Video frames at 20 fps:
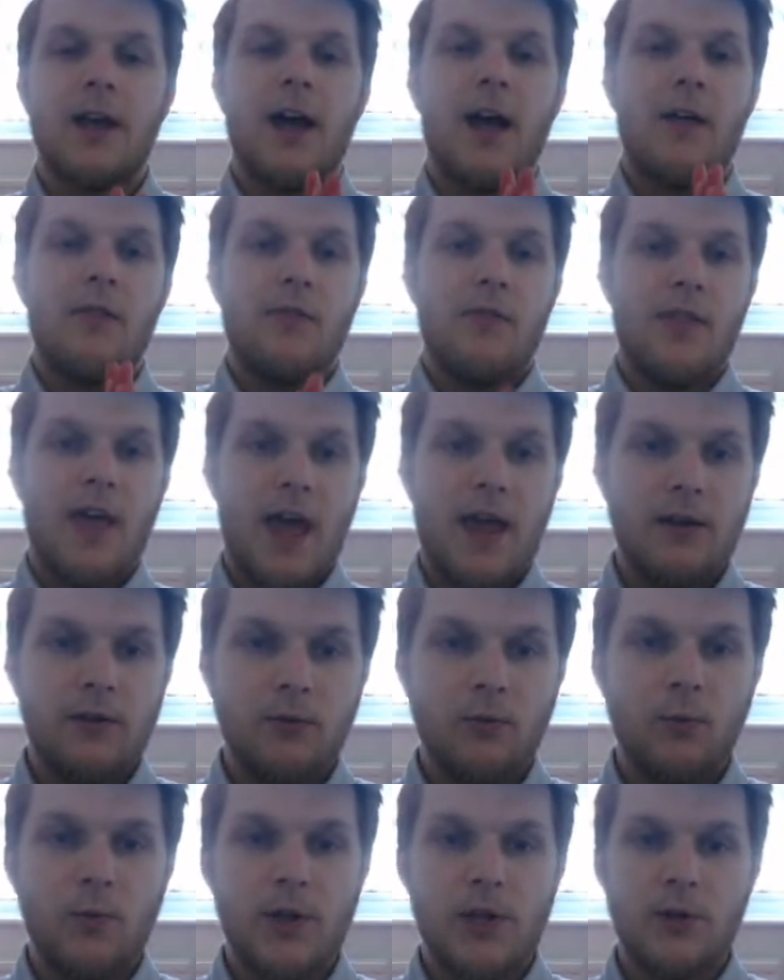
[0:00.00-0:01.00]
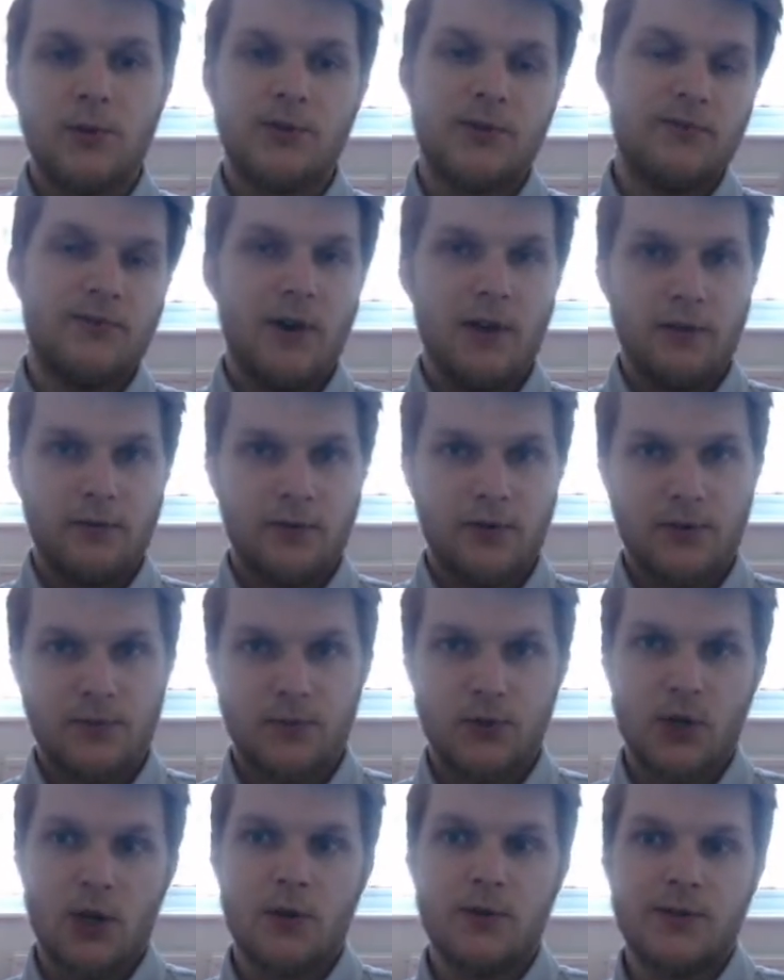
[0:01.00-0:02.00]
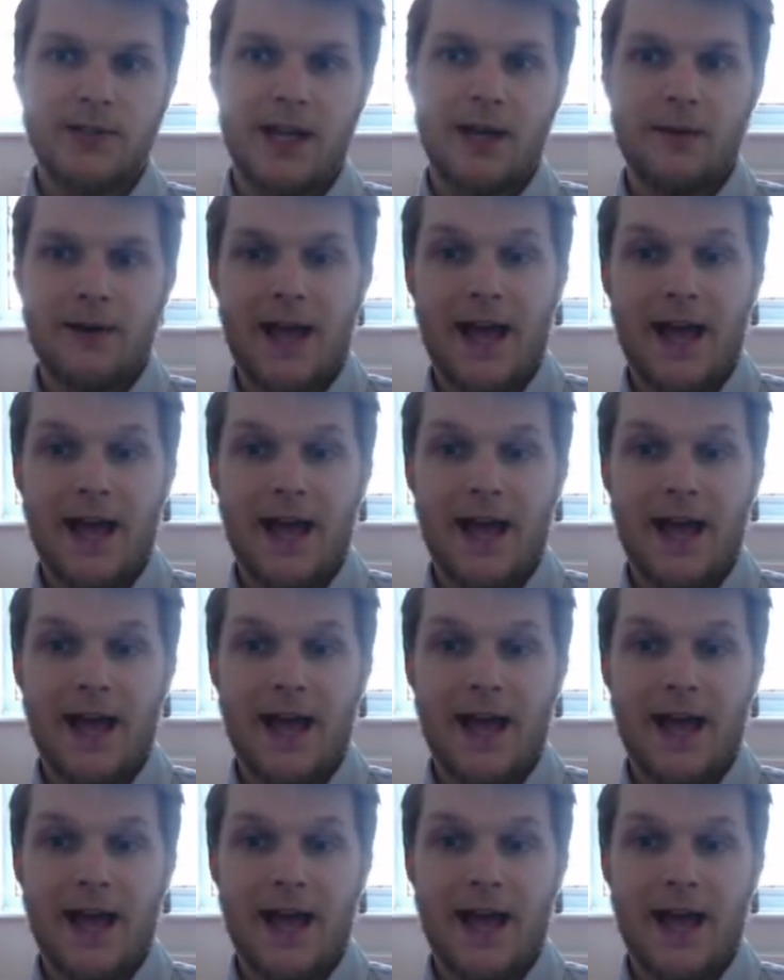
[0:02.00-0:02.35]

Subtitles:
And then we use the Father Christmas goes down